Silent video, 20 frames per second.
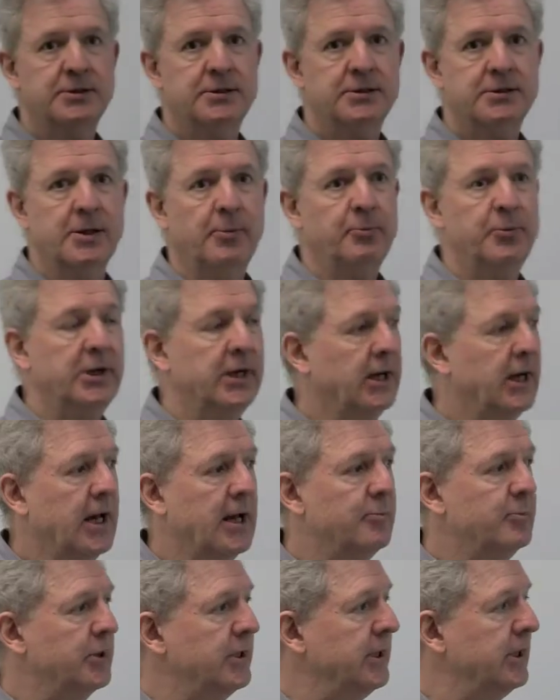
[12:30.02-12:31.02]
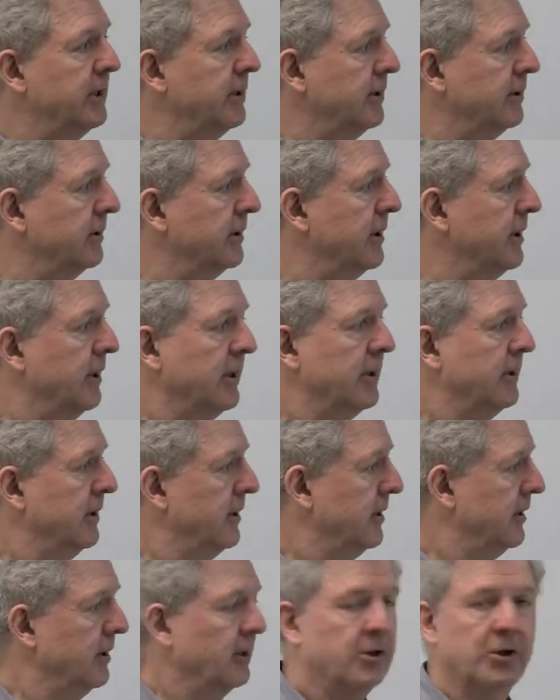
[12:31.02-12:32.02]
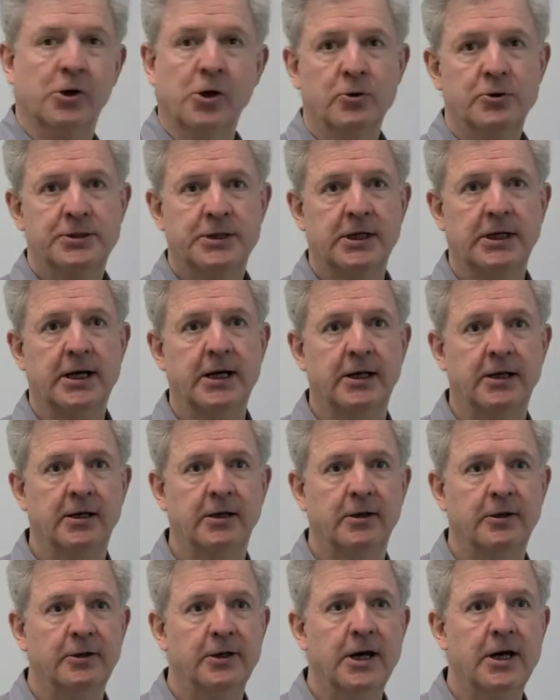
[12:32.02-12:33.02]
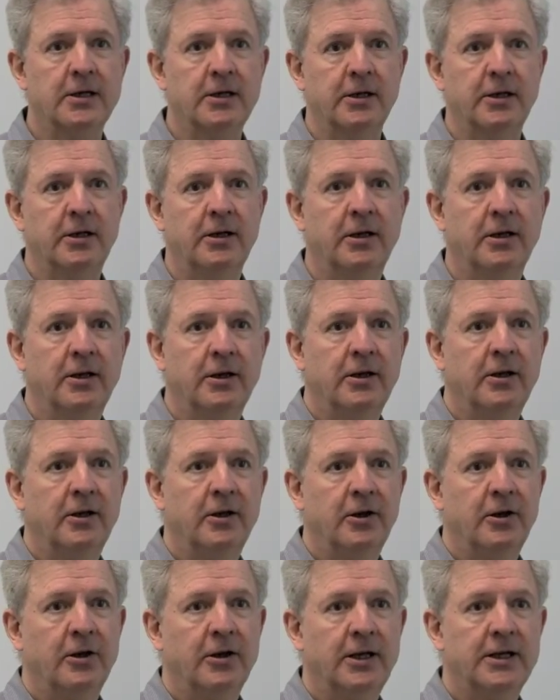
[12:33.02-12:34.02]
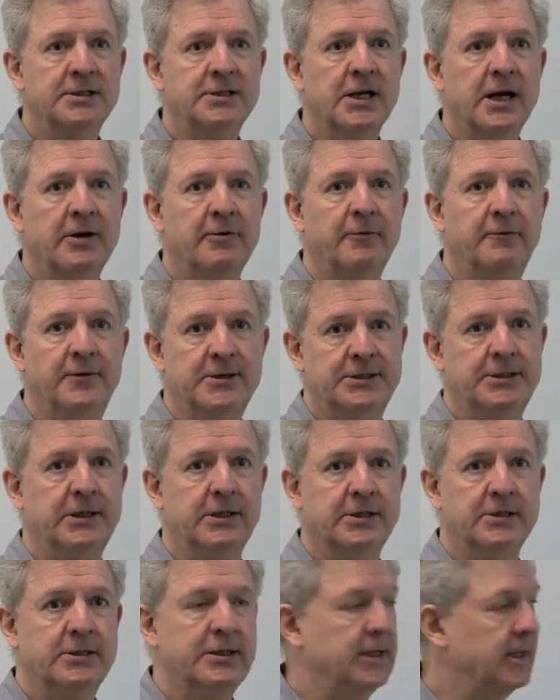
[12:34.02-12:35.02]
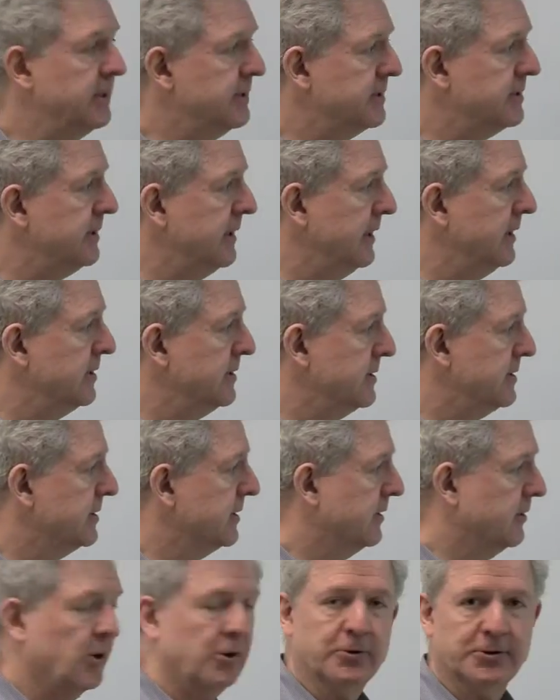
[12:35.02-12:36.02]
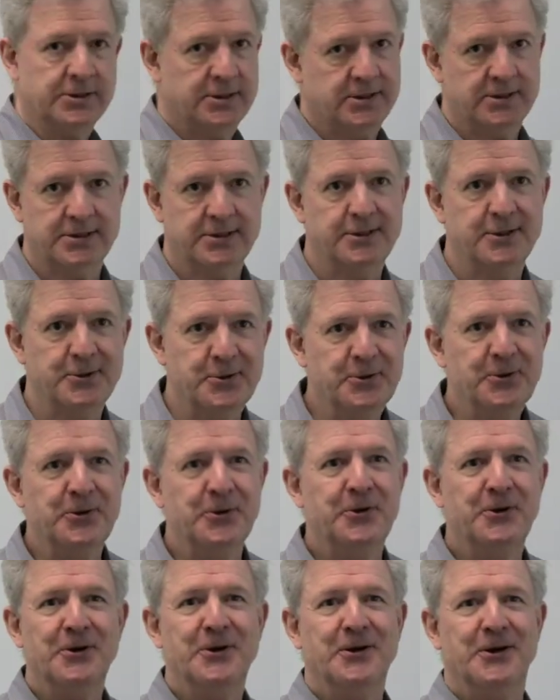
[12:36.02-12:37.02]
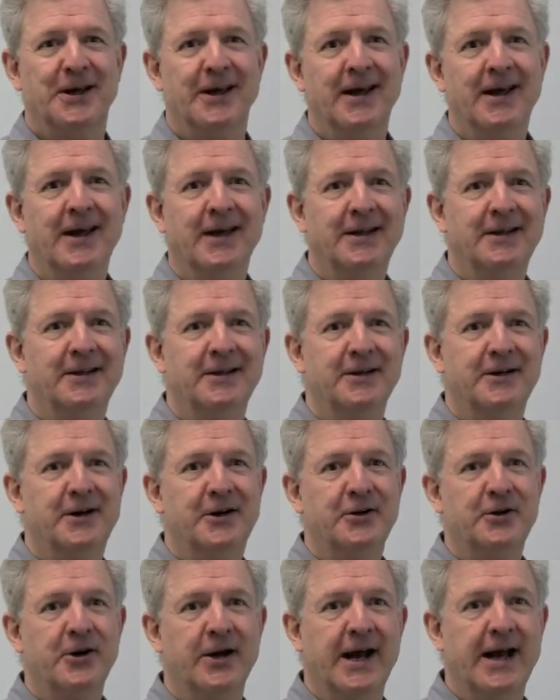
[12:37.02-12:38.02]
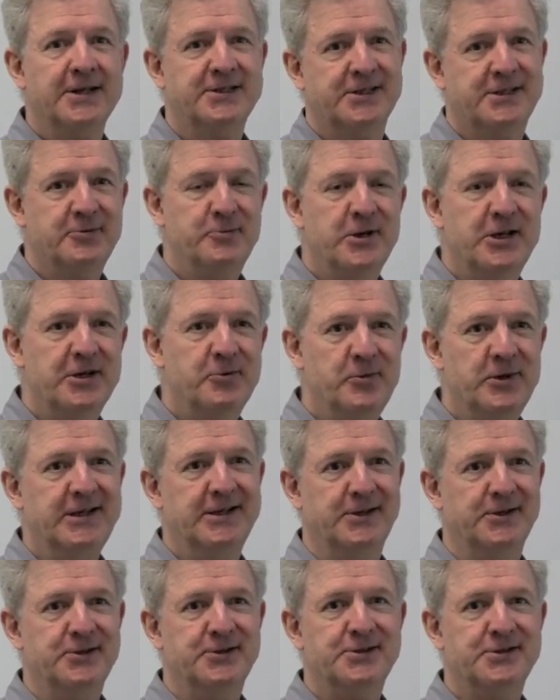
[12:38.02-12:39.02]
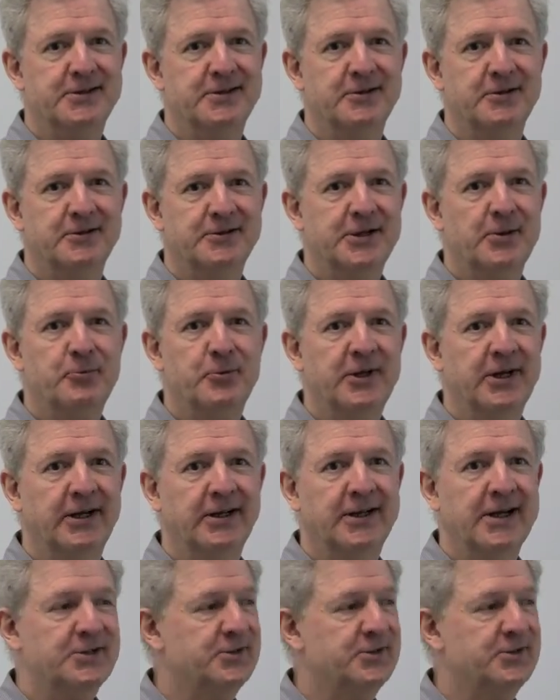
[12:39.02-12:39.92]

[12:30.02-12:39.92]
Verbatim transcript: something happening ghost-like, not, it's not physics, it's, it's ghosts. And uh, there has to be a means. Something